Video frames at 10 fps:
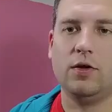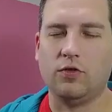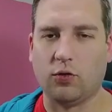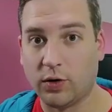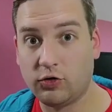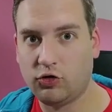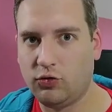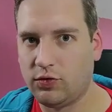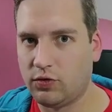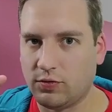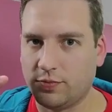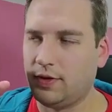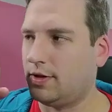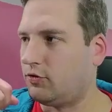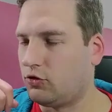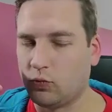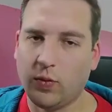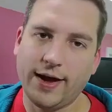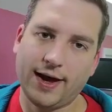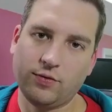So we're choosing something that's just
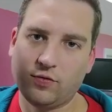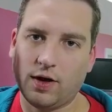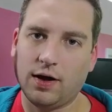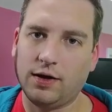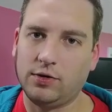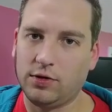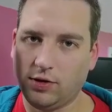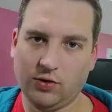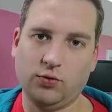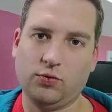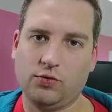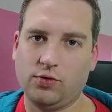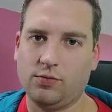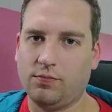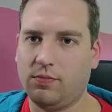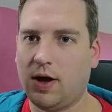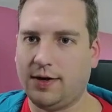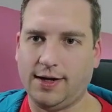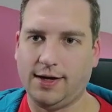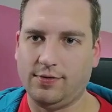way outside the used
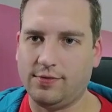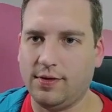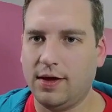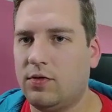IDs.